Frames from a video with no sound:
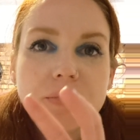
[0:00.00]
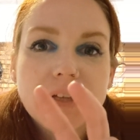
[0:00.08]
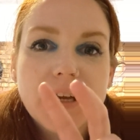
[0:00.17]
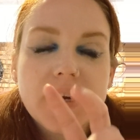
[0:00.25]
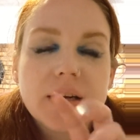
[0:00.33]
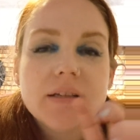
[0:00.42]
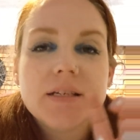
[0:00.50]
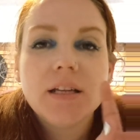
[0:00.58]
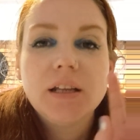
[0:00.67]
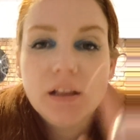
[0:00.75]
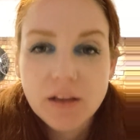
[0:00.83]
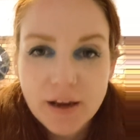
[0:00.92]
like
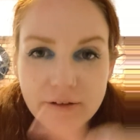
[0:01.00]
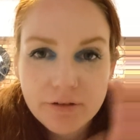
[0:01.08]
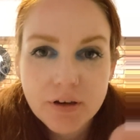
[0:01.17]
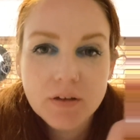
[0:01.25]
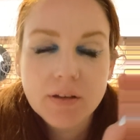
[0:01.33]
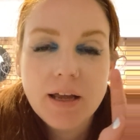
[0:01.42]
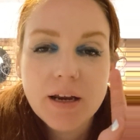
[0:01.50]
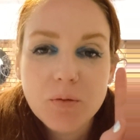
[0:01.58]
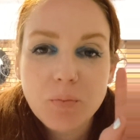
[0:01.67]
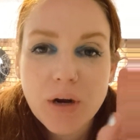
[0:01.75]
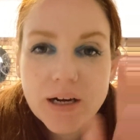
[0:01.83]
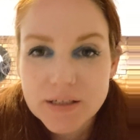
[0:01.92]
daily life and
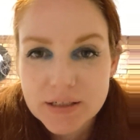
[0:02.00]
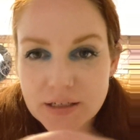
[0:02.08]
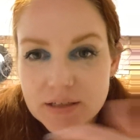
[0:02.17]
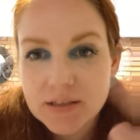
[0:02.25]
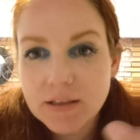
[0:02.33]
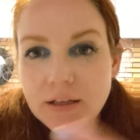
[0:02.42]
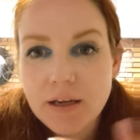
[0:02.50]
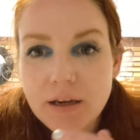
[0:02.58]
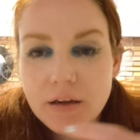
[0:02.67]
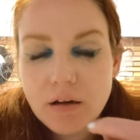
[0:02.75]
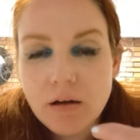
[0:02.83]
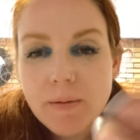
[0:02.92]
like practices and
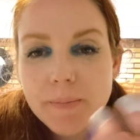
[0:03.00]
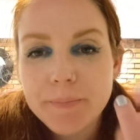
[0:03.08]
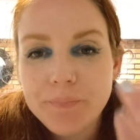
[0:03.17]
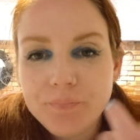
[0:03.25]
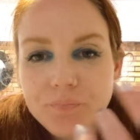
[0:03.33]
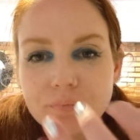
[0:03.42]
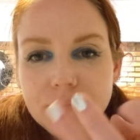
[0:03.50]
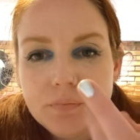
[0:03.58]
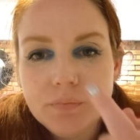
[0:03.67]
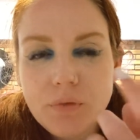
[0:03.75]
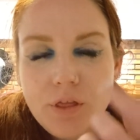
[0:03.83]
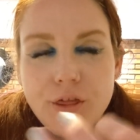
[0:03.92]
like,
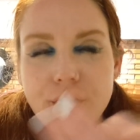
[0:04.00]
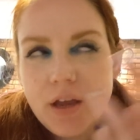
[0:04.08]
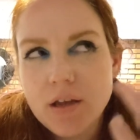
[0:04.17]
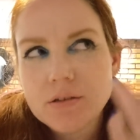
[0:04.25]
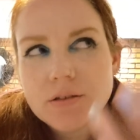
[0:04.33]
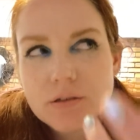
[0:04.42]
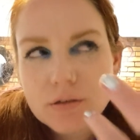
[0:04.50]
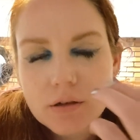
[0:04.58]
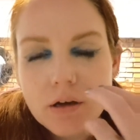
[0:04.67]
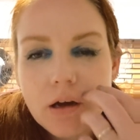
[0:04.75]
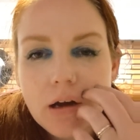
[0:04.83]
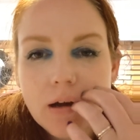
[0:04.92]
things,
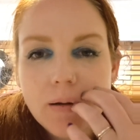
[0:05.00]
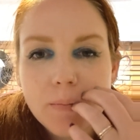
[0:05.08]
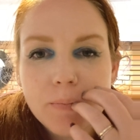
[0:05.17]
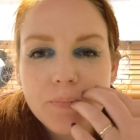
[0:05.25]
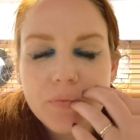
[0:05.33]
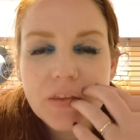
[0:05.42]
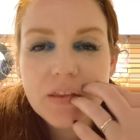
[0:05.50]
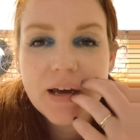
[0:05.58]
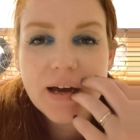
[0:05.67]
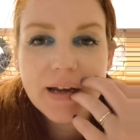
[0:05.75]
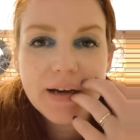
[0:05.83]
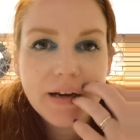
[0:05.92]

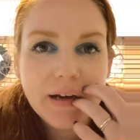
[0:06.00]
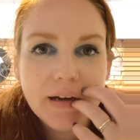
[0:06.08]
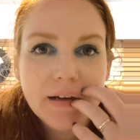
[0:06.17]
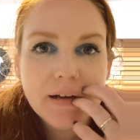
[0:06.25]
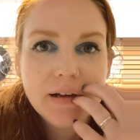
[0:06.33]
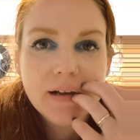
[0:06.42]
that, are,